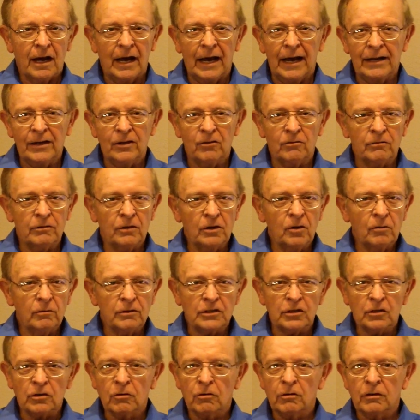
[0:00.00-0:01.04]
I don't know.
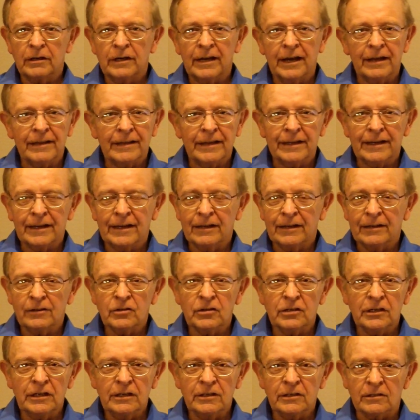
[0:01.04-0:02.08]
It's according to how that
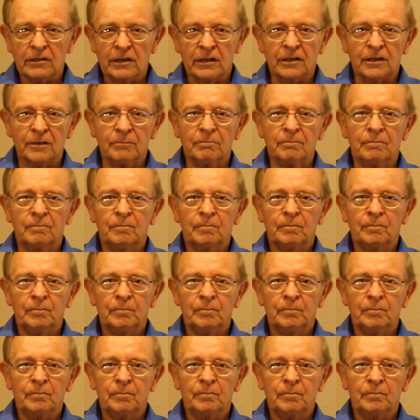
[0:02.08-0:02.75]
LLC is set up.